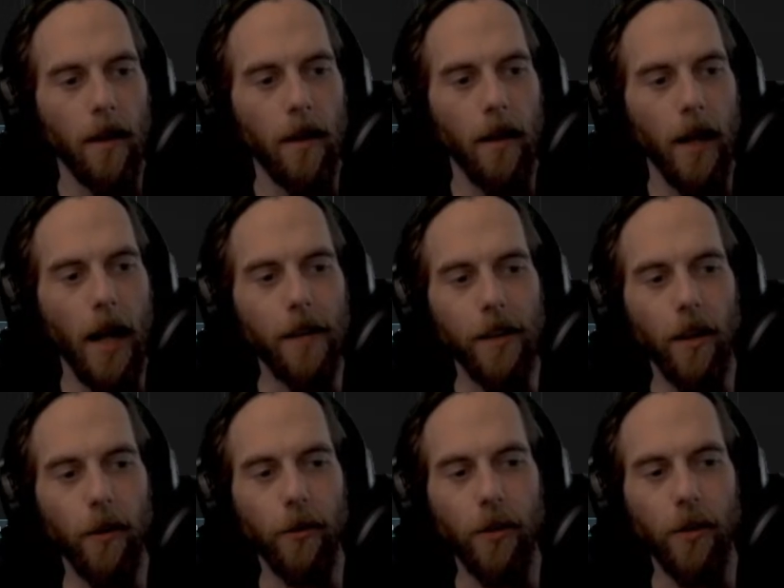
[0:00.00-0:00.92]
How's it
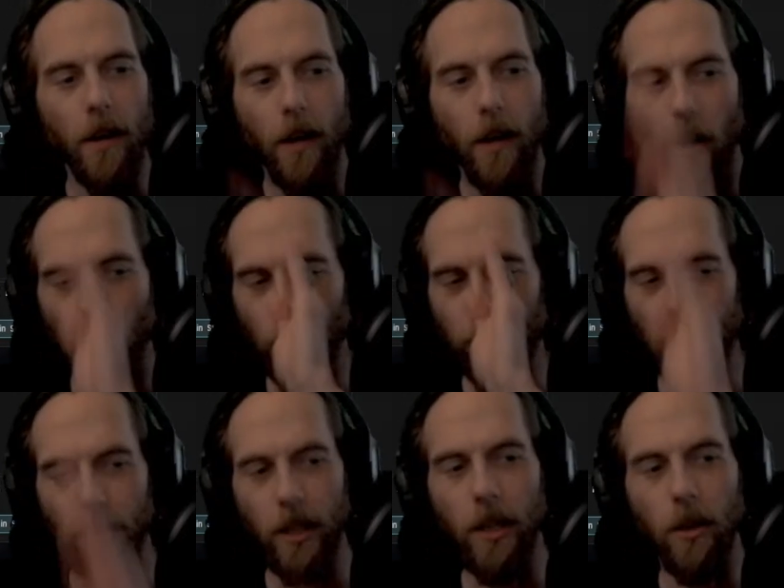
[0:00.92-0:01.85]
going, Sean? Oh,
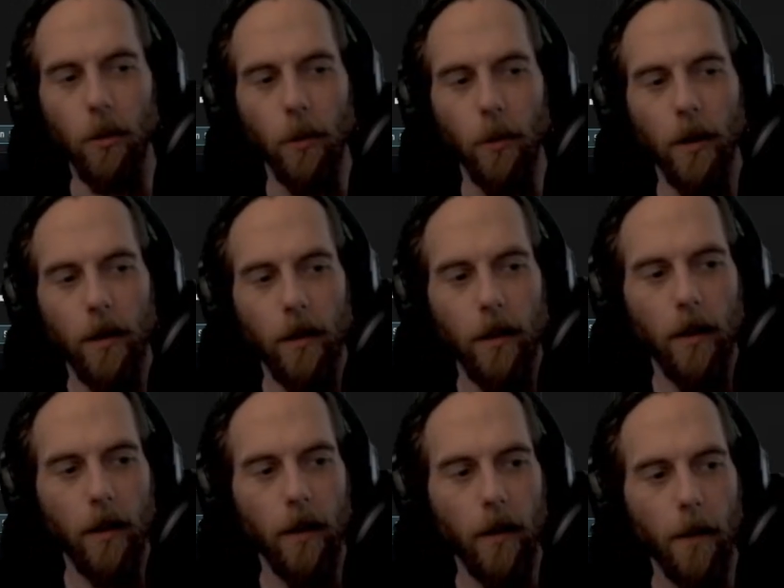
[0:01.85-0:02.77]
70 you.
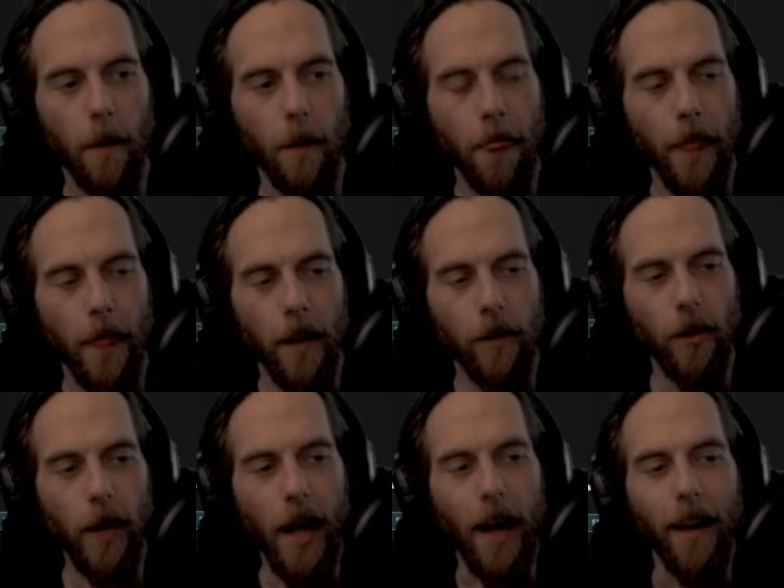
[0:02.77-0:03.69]
So
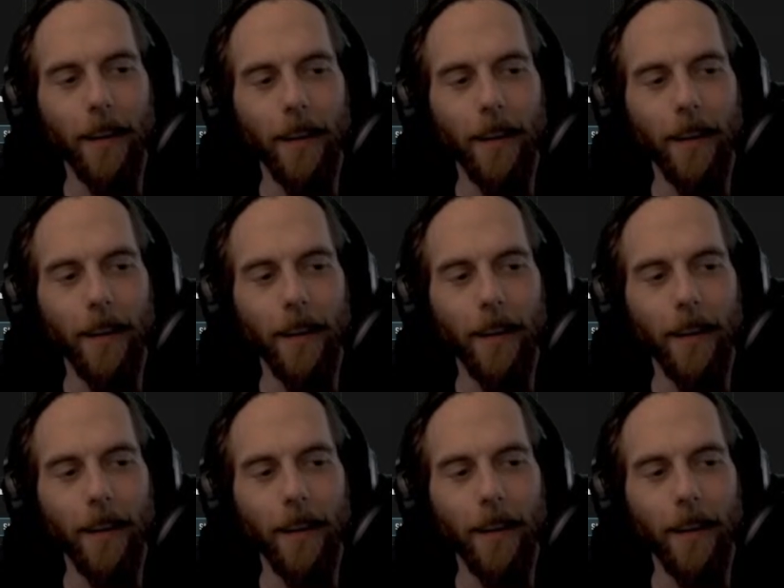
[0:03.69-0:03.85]
yeah.